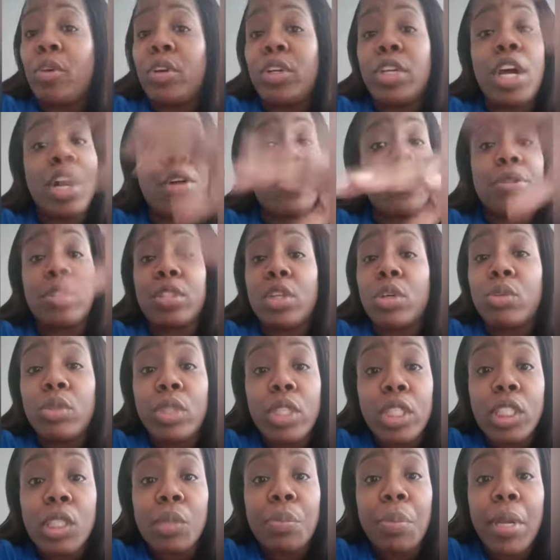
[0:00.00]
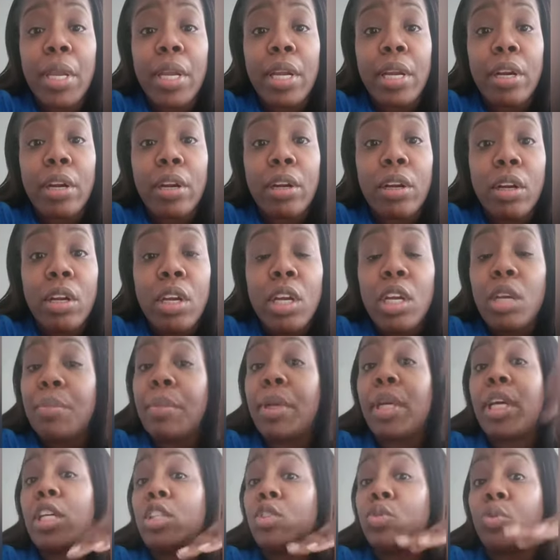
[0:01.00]
or nothing's going to disappear,
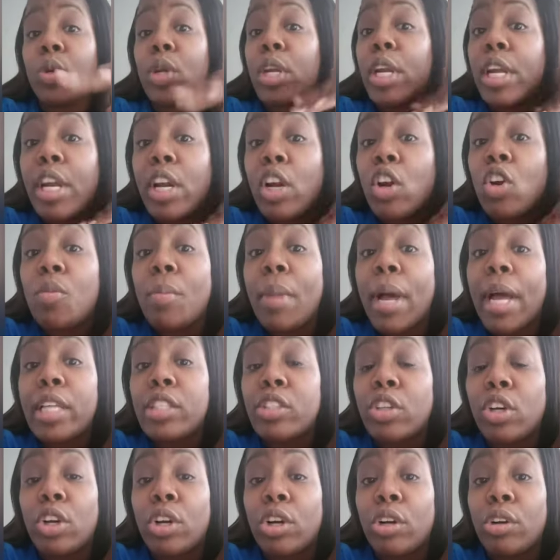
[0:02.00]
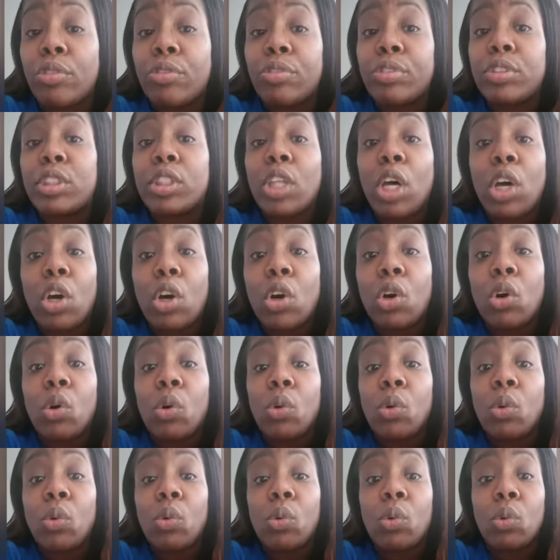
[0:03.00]
because we're here on my turf.
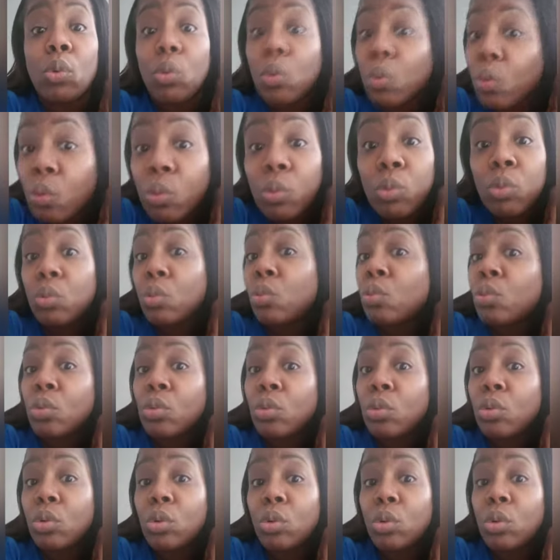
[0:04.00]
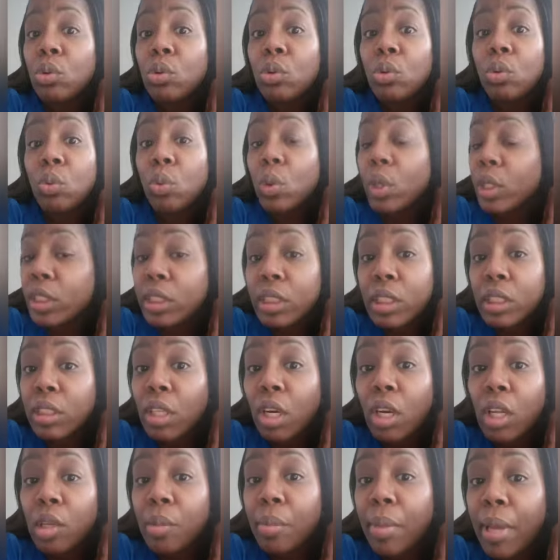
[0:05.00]
So what is this
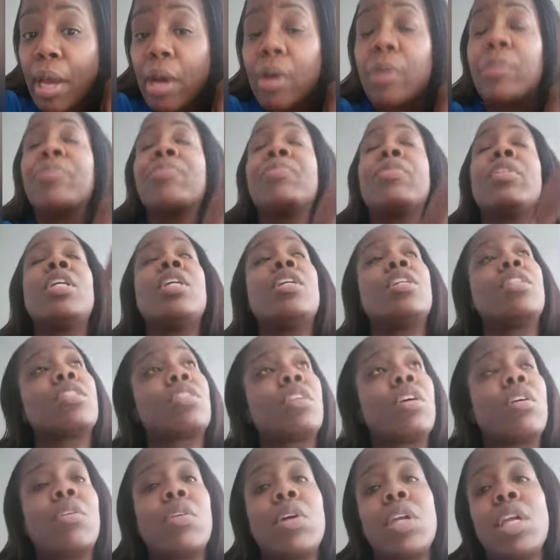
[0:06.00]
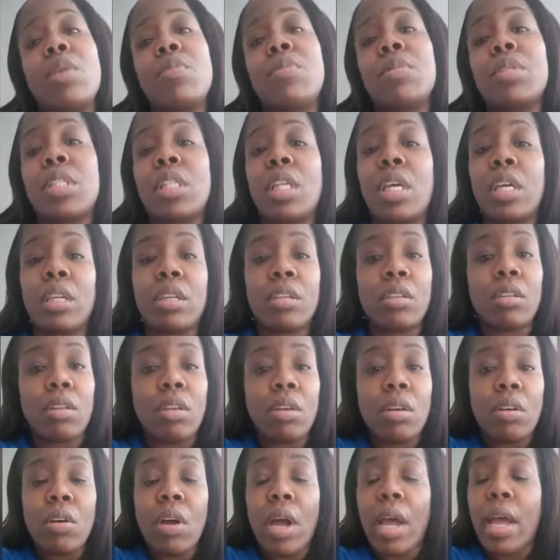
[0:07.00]
all about? So he was like, you
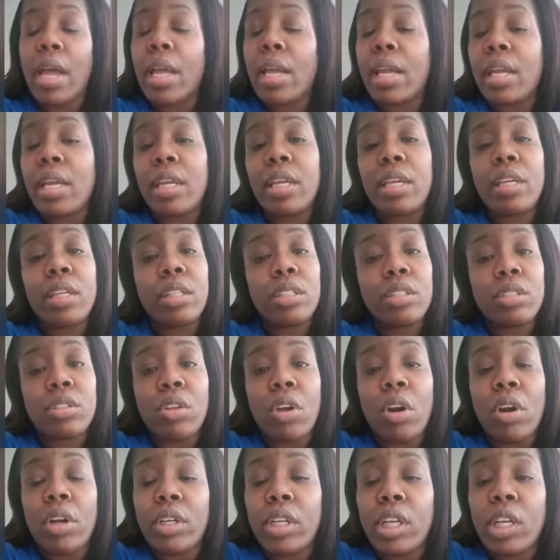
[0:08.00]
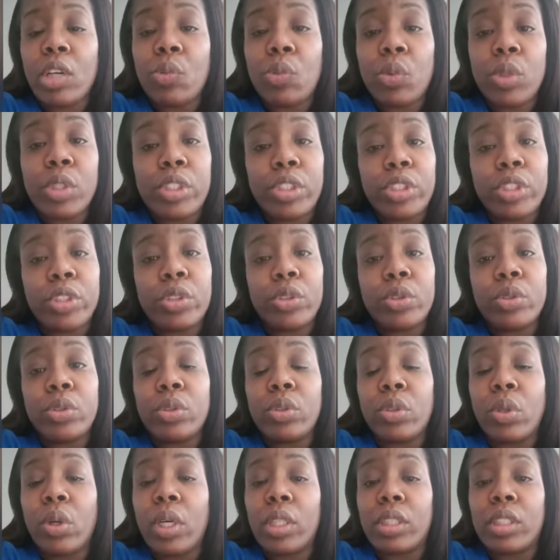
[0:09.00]
know, I ain't here to start nothing with you.
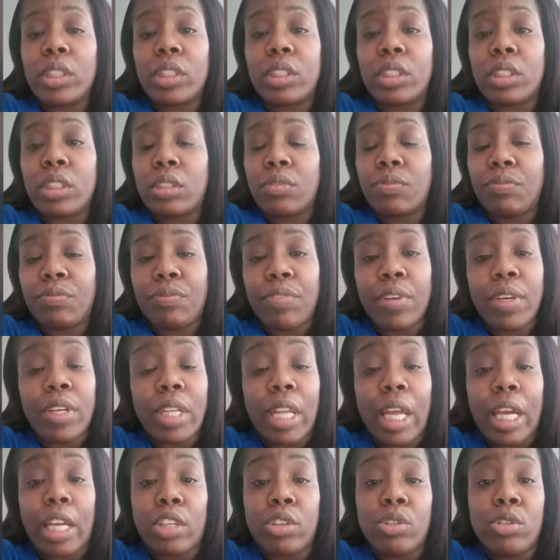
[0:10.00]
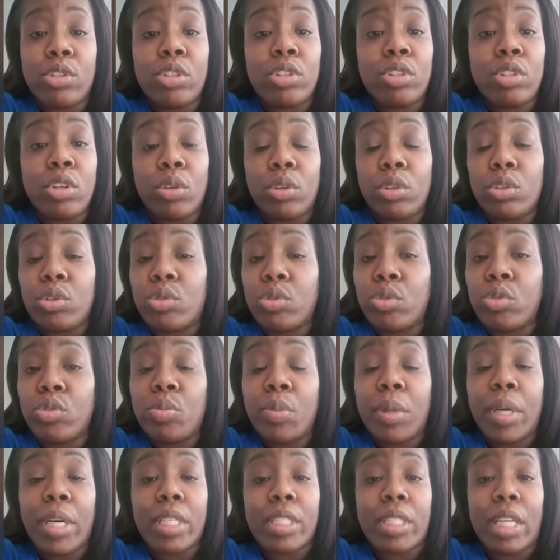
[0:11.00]
You know, I just felt like you should know the
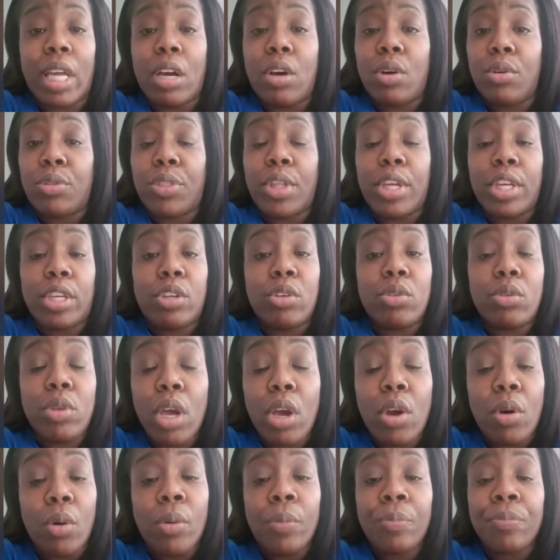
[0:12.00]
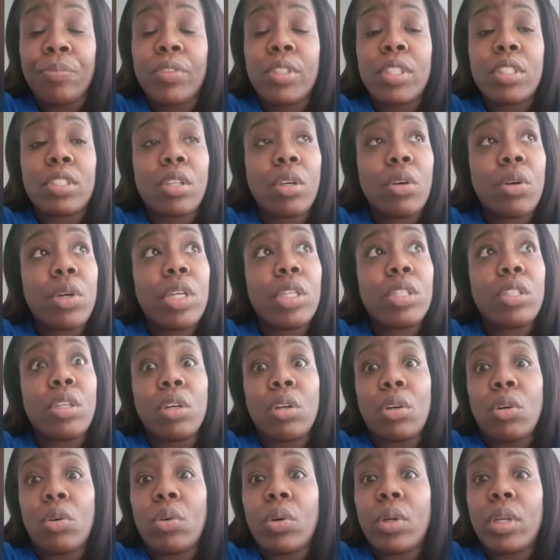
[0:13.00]
truth, because I don't think you know. So he
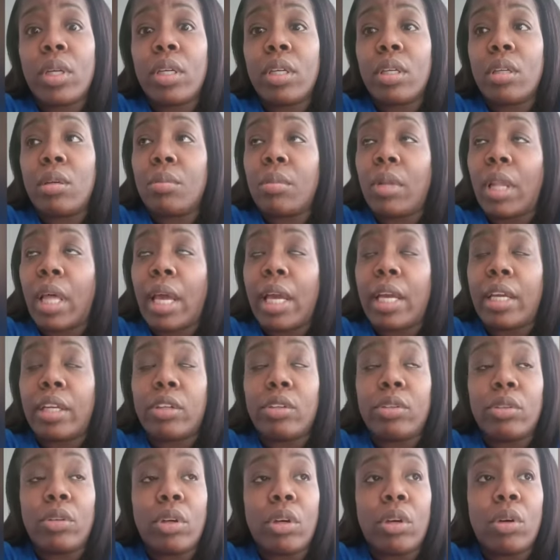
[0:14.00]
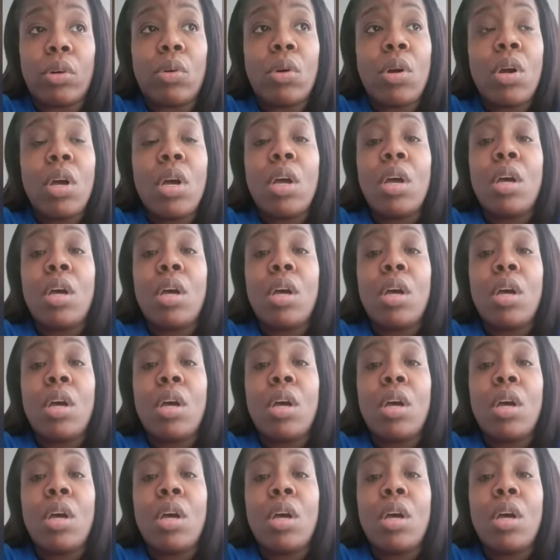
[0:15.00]
told him, like, you know,